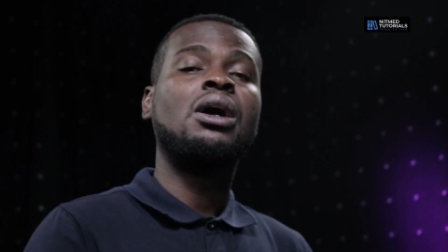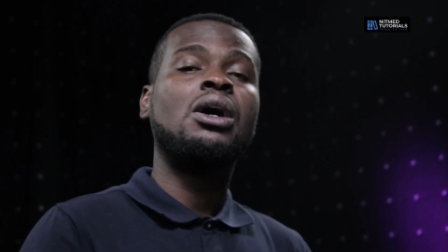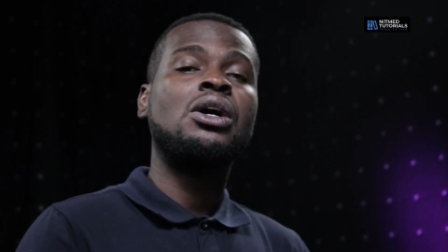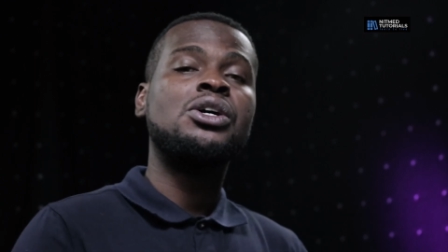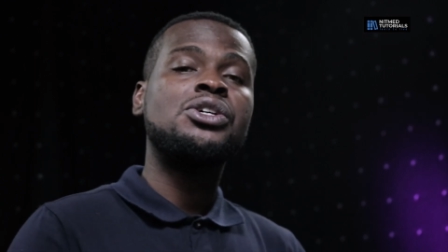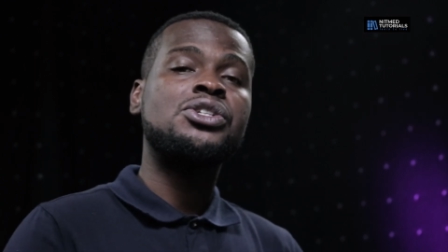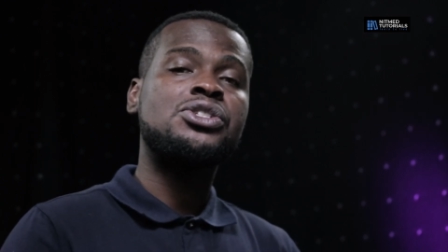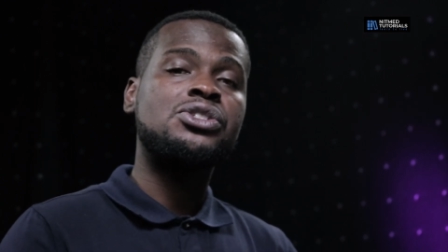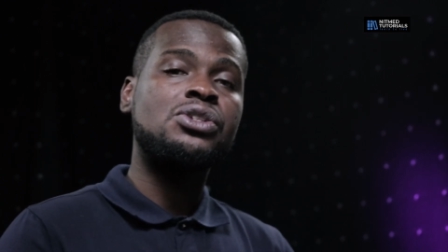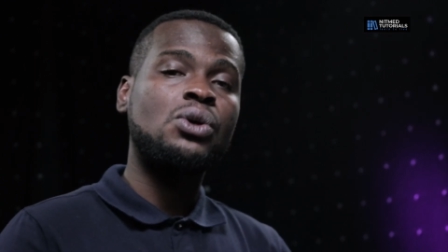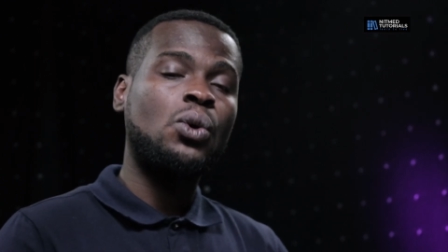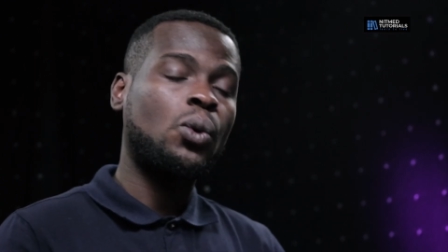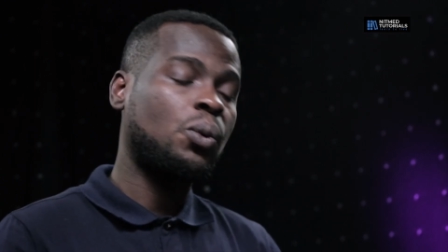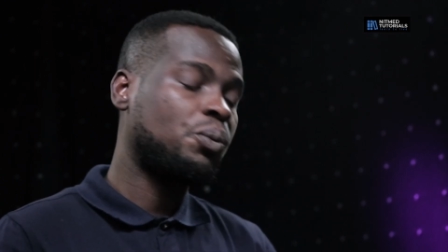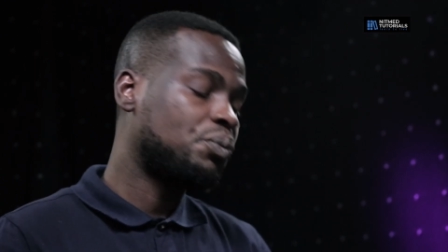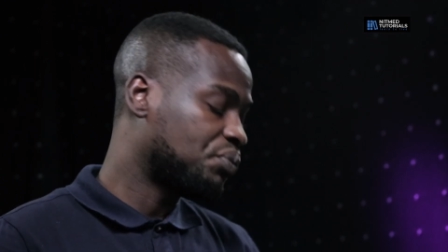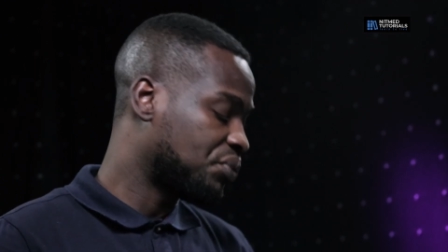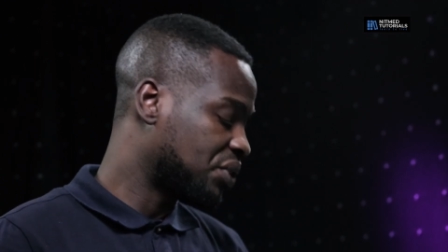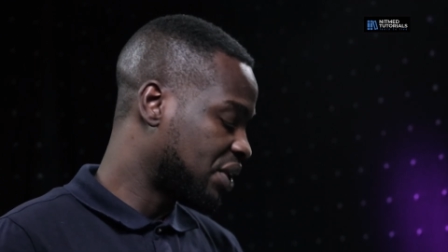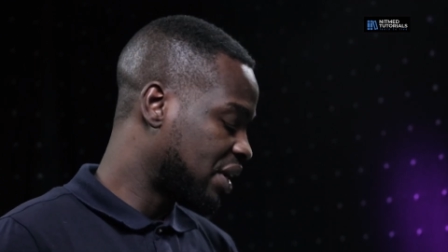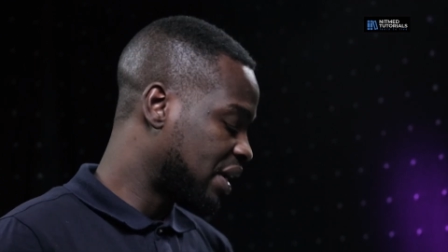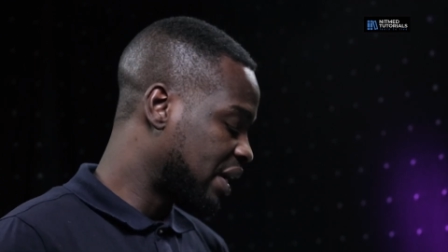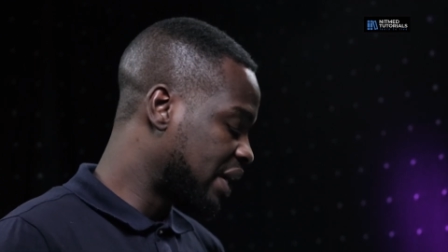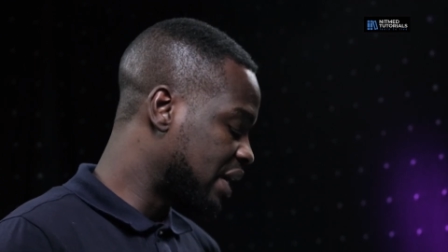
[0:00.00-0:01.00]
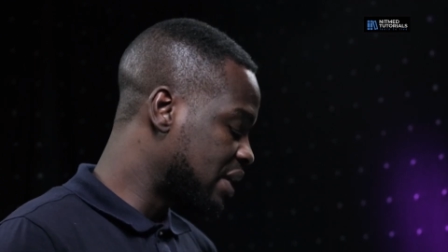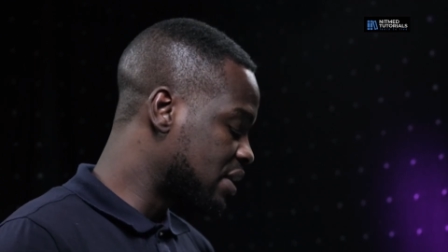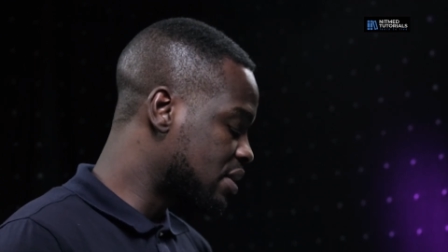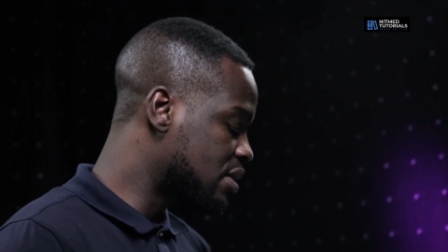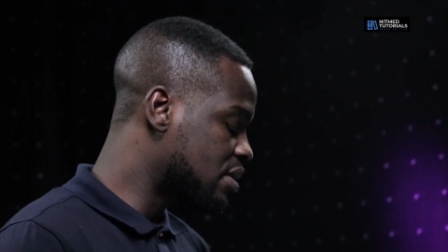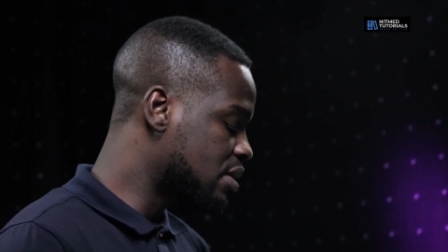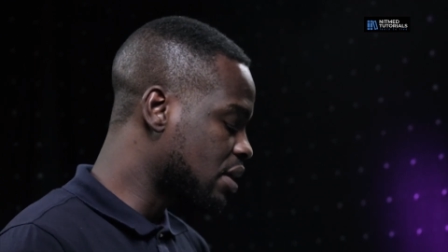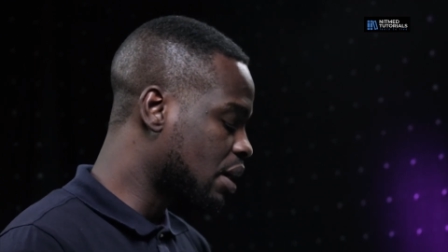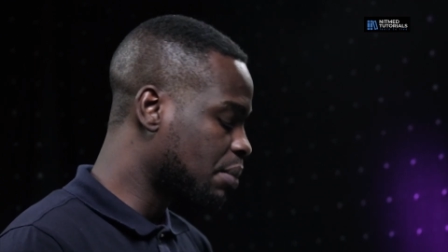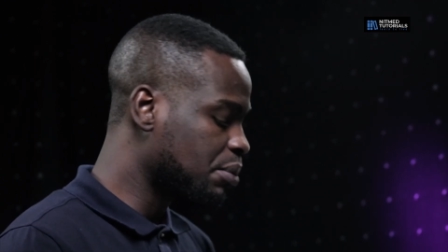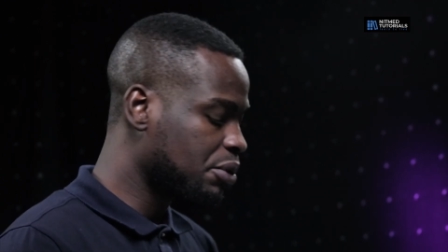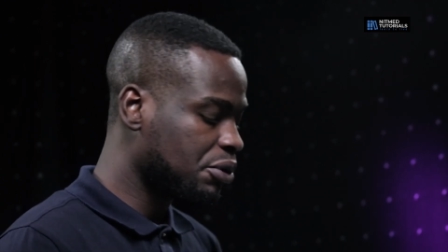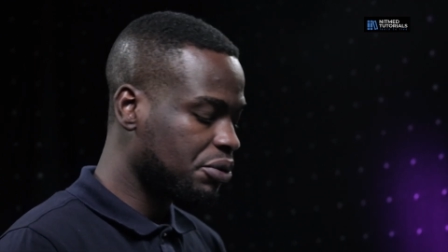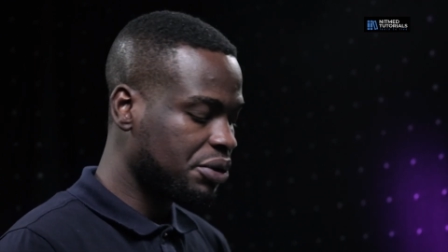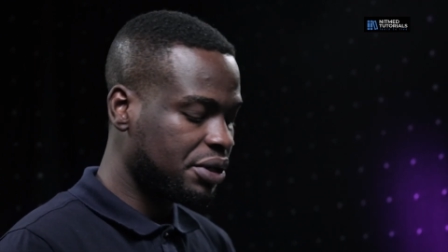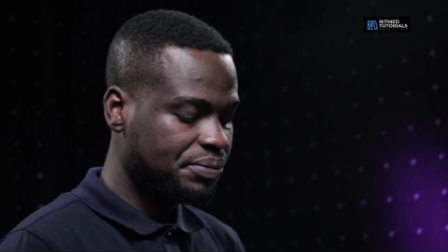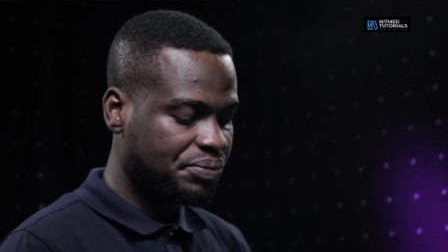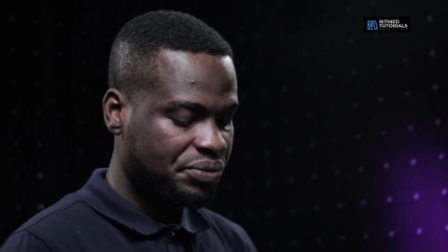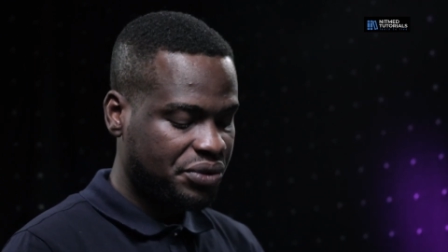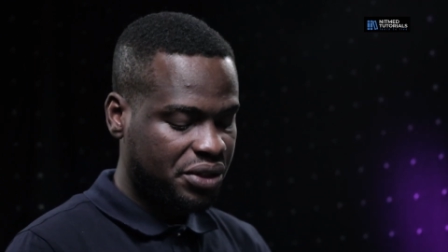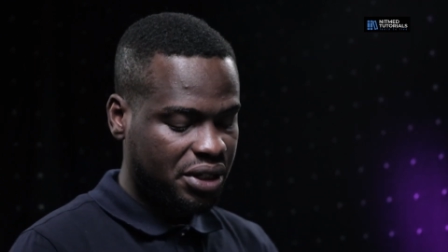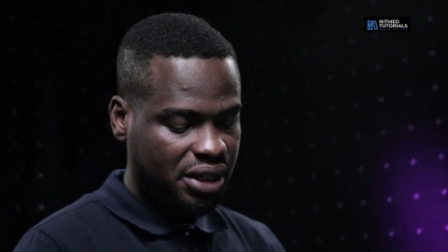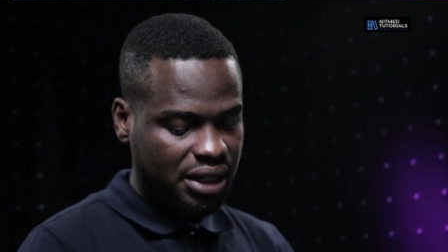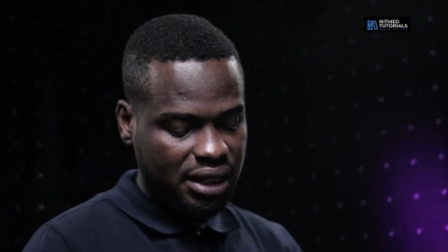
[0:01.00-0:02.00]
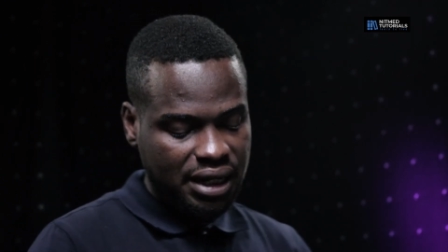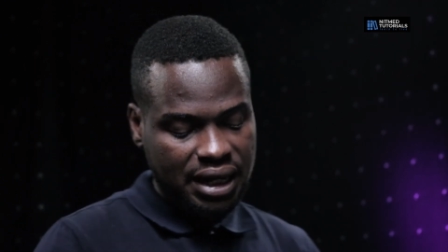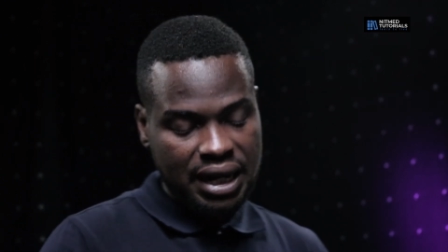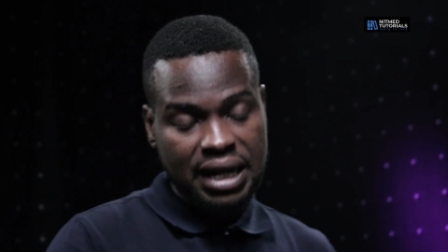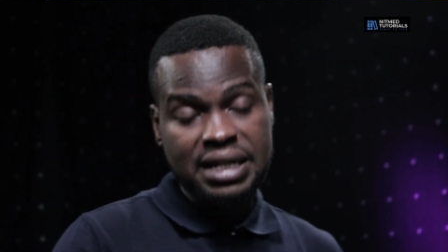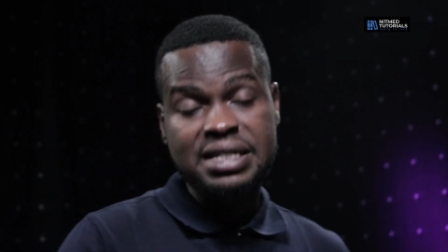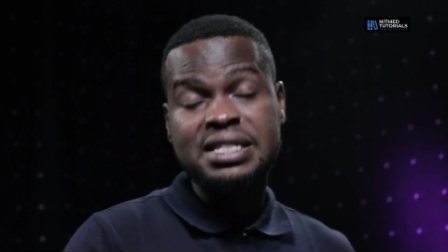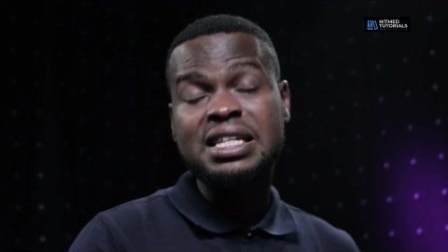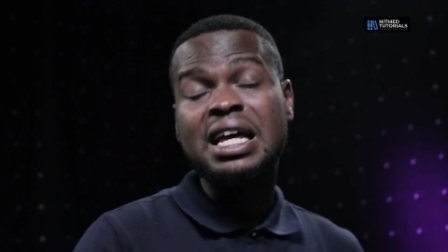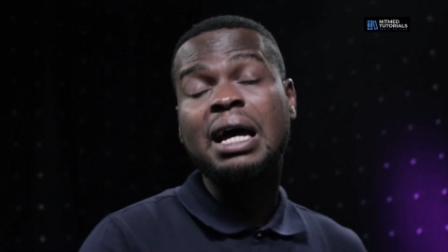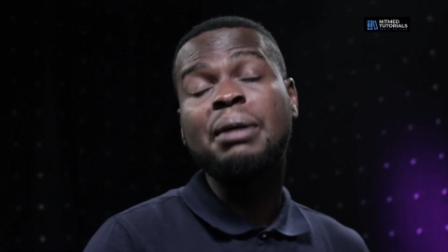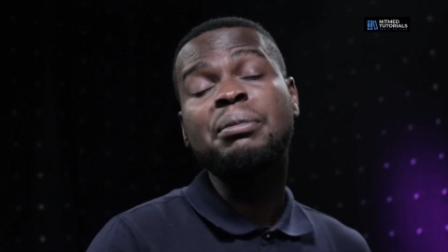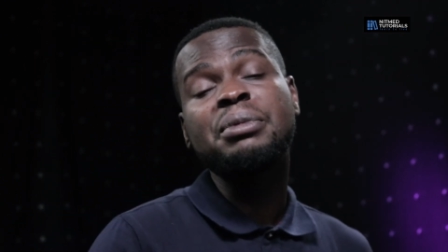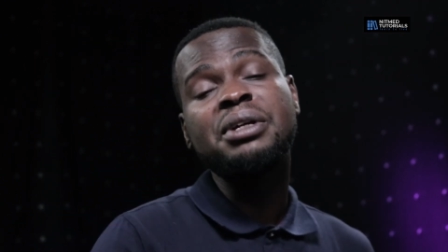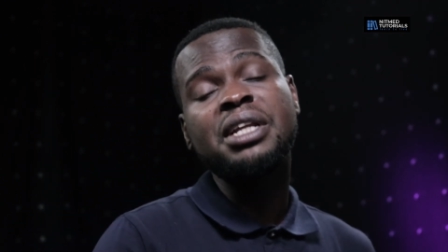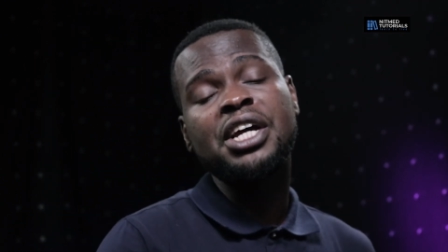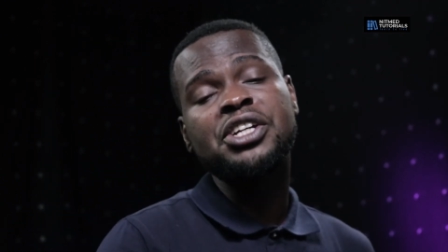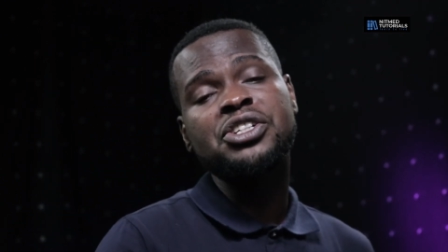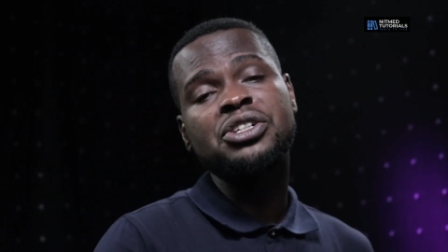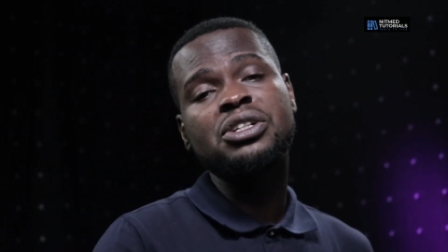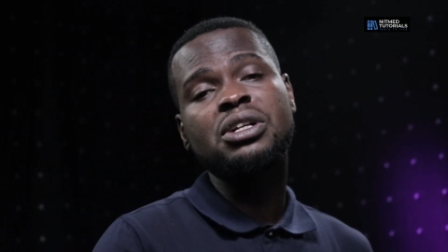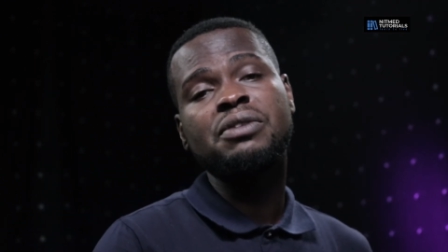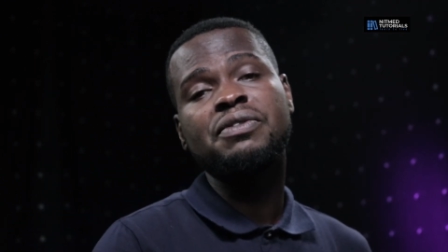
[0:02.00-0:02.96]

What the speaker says: So, in summary, examination